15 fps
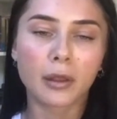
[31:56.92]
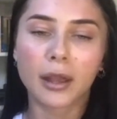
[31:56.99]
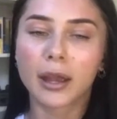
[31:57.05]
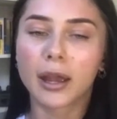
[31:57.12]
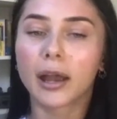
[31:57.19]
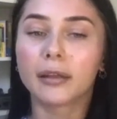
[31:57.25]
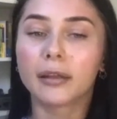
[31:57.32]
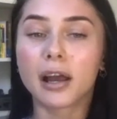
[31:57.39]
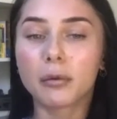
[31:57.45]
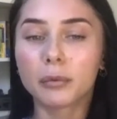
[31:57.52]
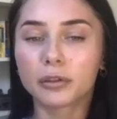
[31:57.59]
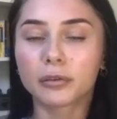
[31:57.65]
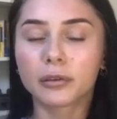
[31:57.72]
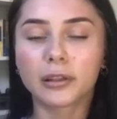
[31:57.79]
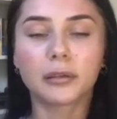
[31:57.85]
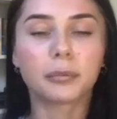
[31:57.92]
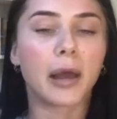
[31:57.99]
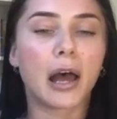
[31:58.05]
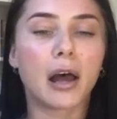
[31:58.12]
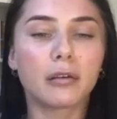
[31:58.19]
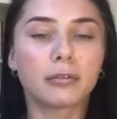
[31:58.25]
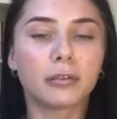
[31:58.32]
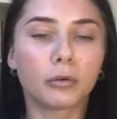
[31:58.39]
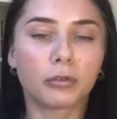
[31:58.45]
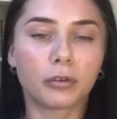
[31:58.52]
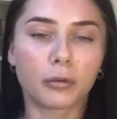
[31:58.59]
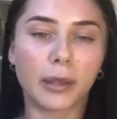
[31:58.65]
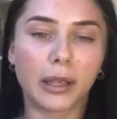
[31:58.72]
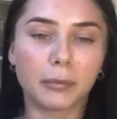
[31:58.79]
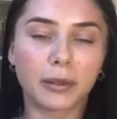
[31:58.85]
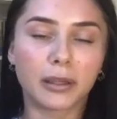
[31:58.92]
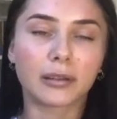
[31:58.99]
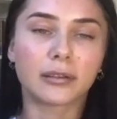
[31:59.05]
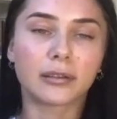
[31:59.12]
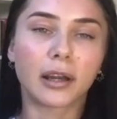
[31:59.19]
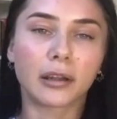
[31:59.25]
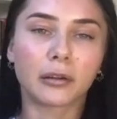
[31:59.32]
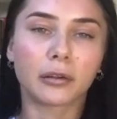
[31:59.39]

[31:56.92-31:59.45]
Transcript: And that was really powerful for me, because then I could